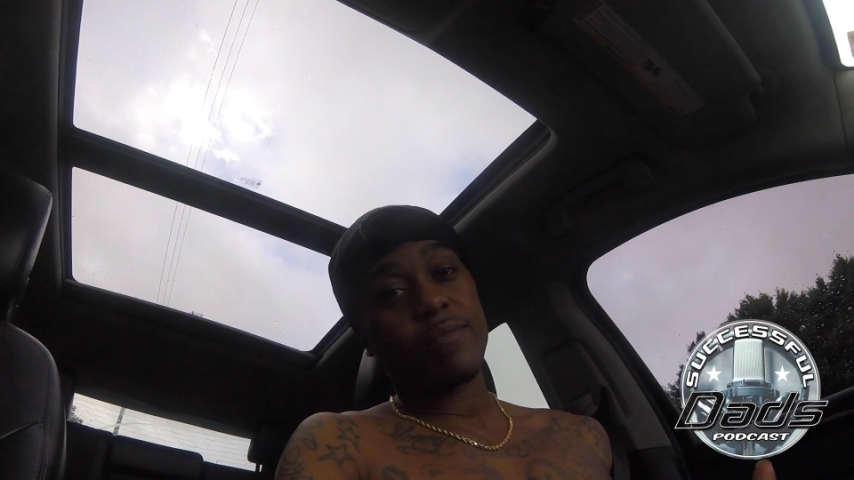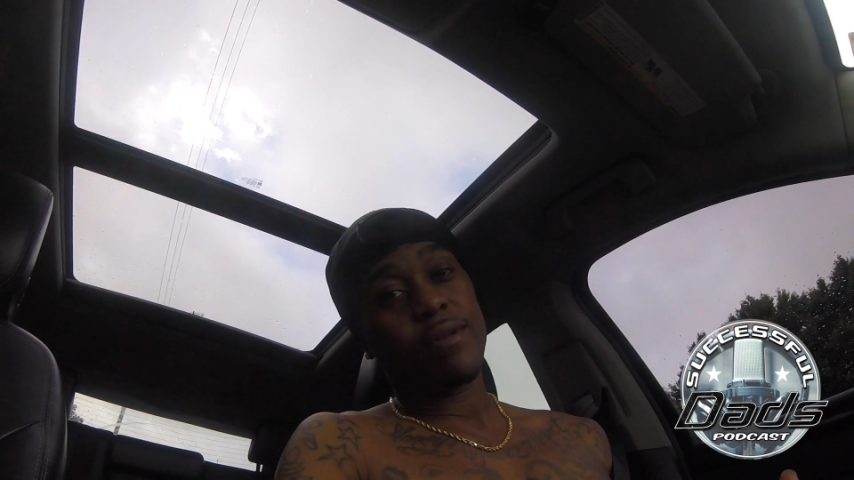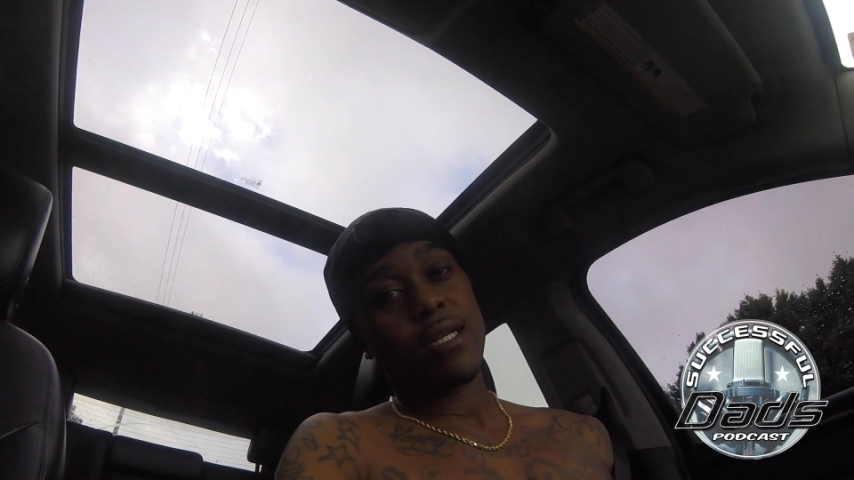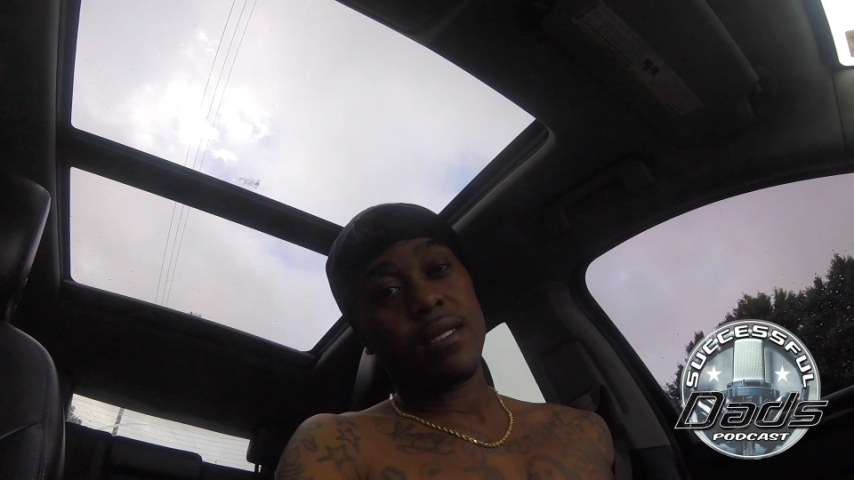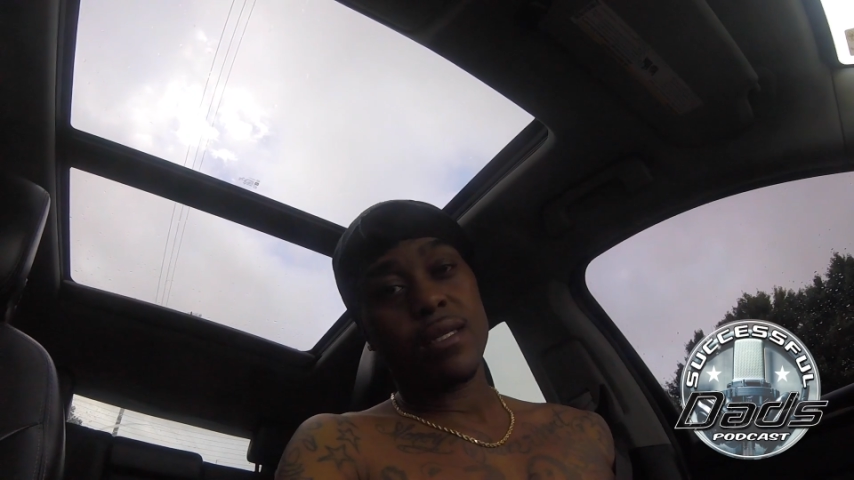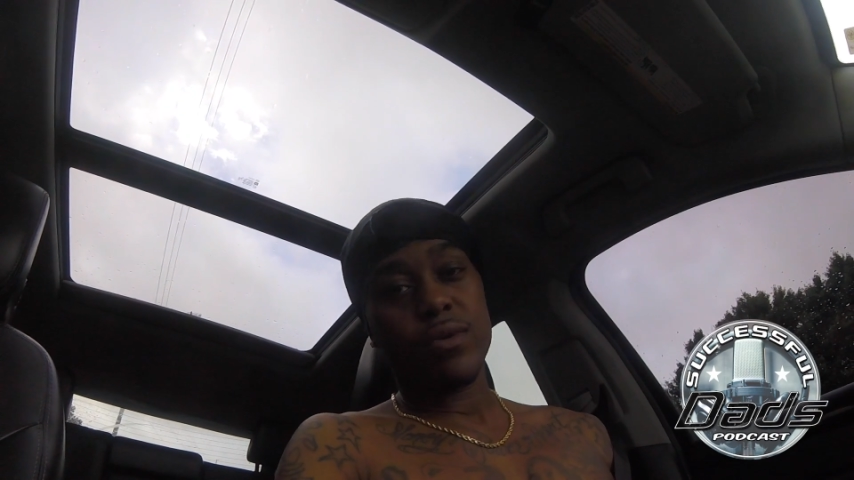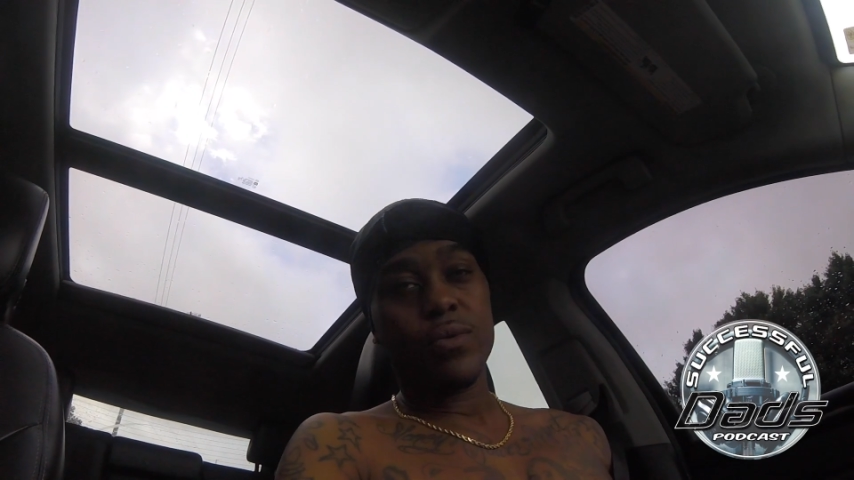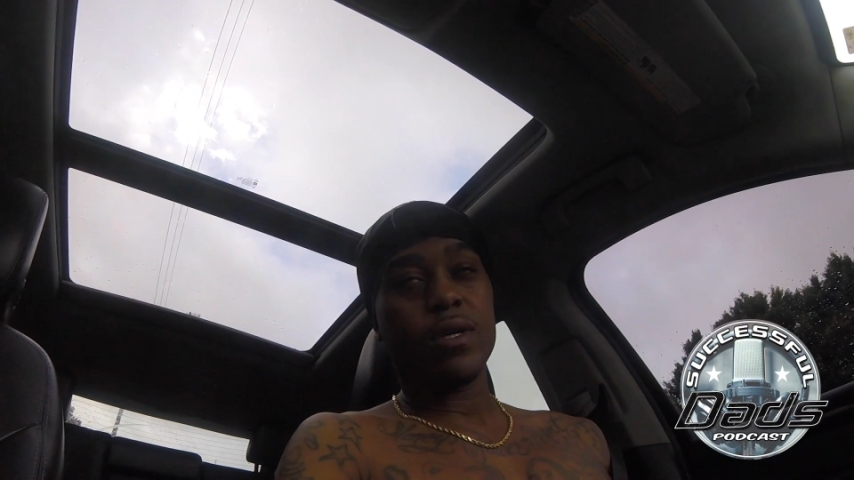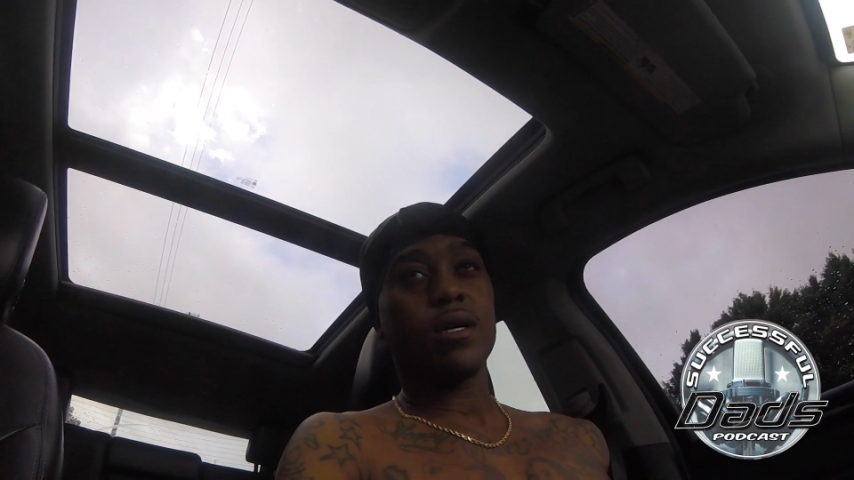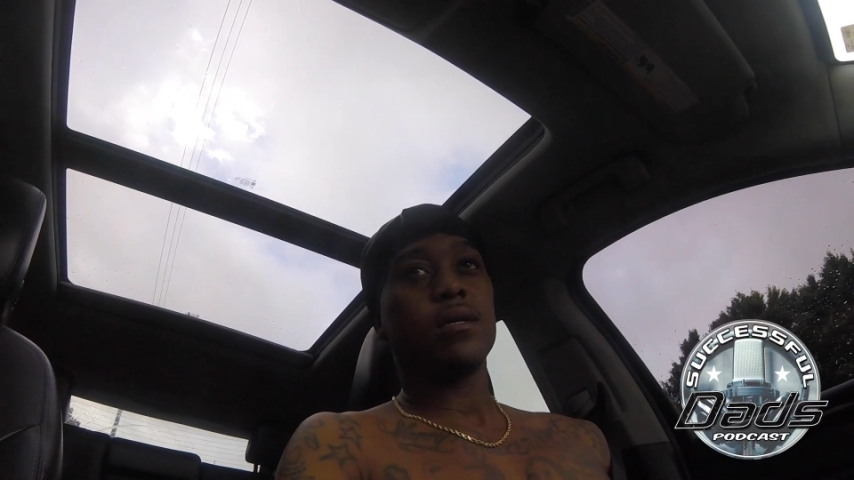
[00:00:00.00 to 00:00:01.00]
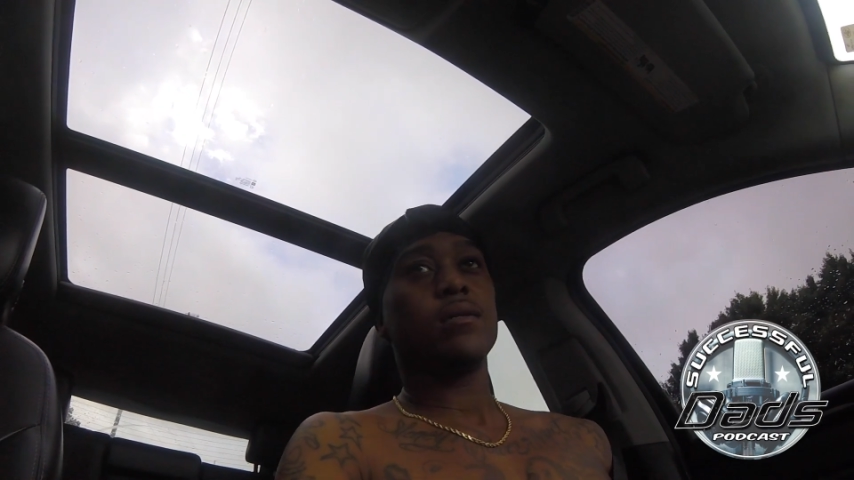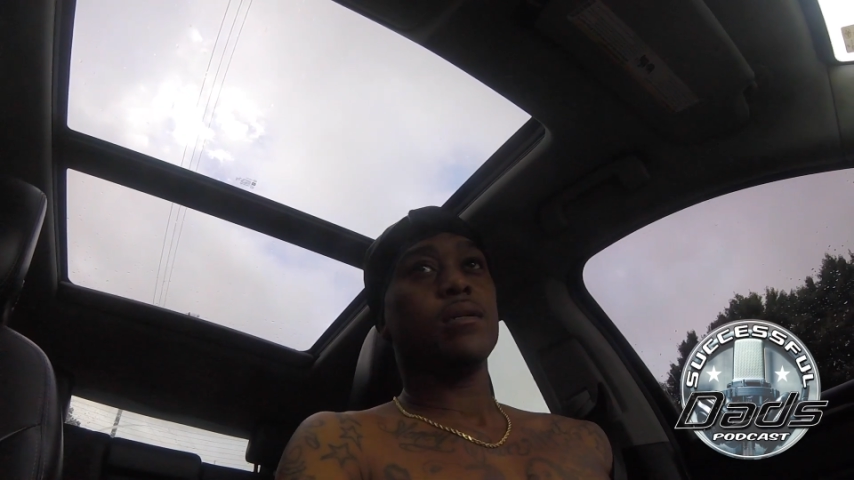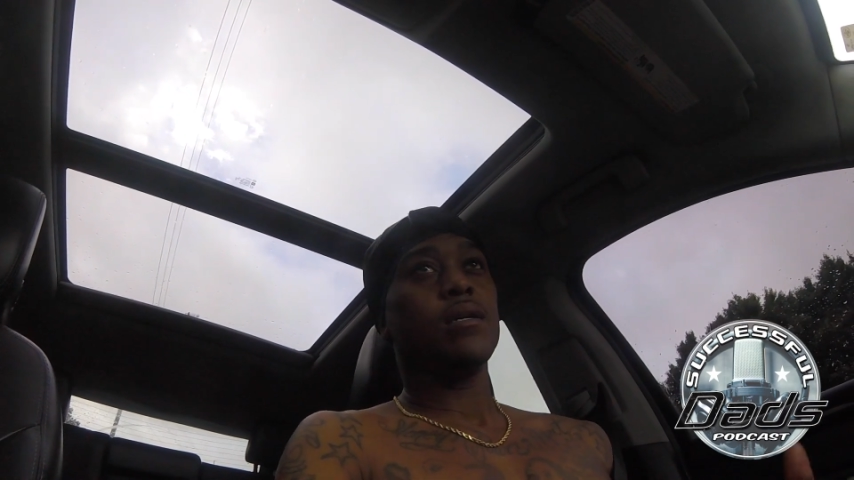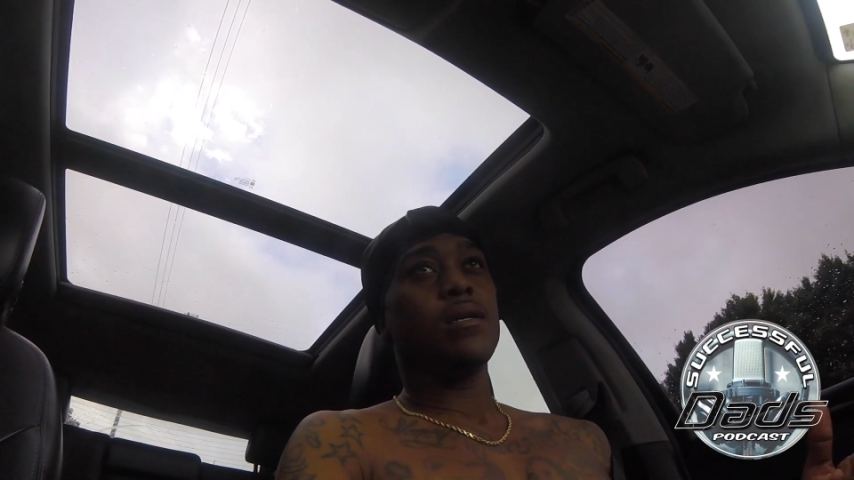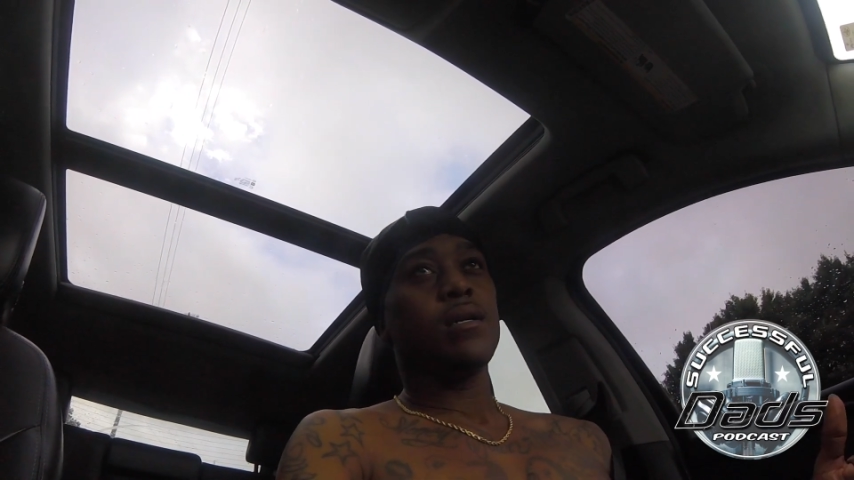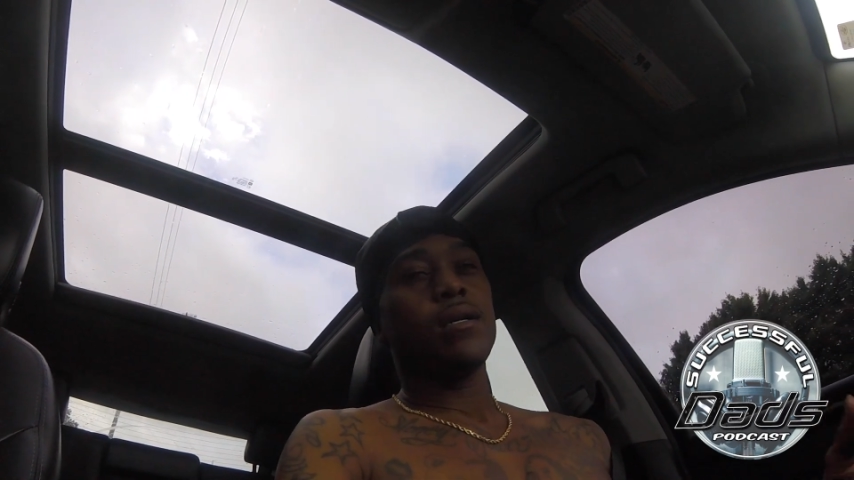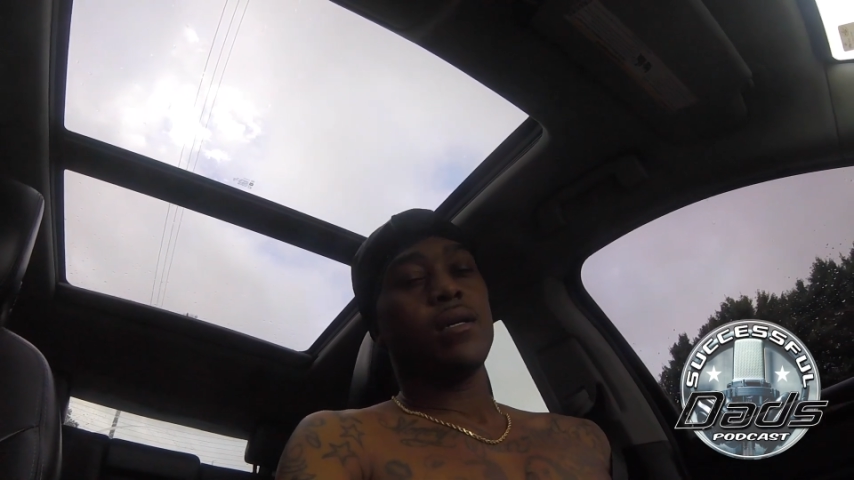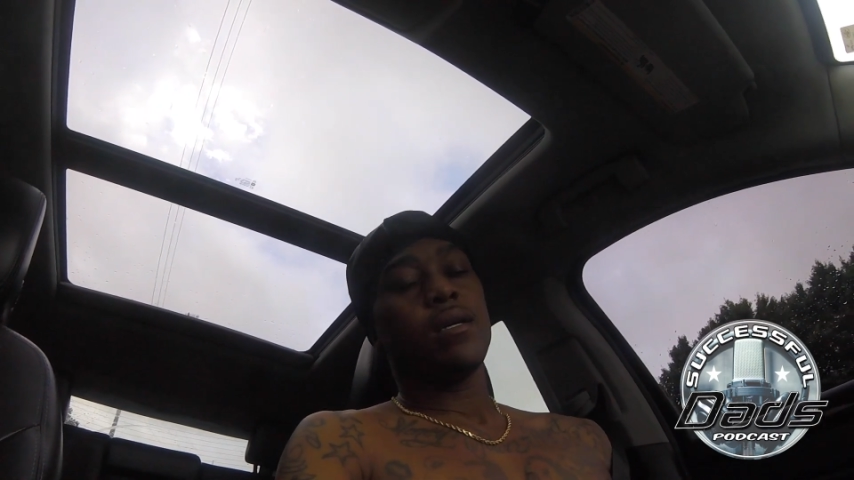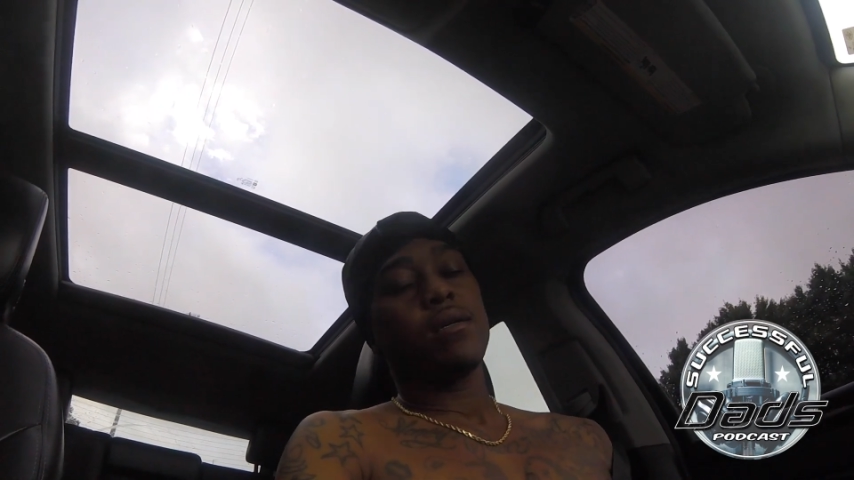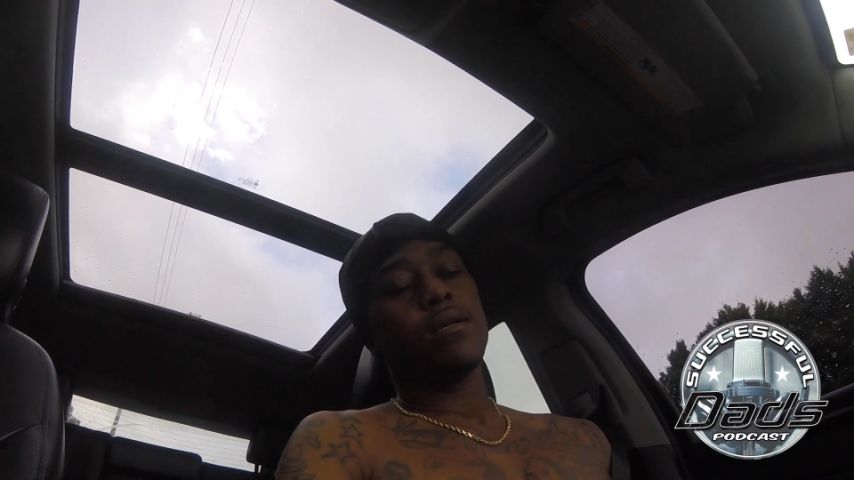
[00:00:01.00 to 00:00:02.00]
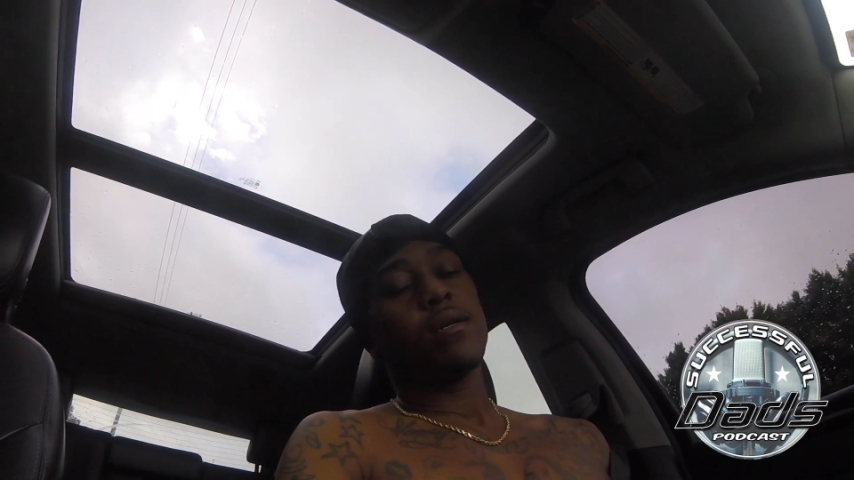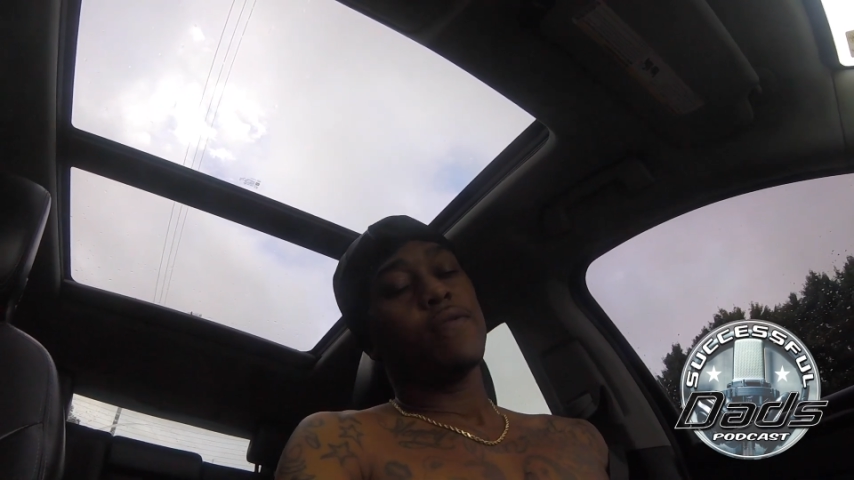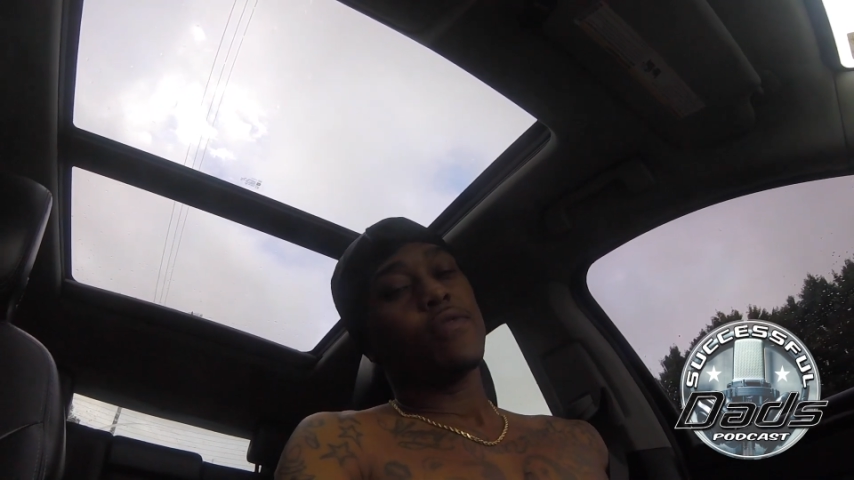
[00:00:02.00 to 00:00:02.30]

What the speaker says: to pleasing you all. And you know,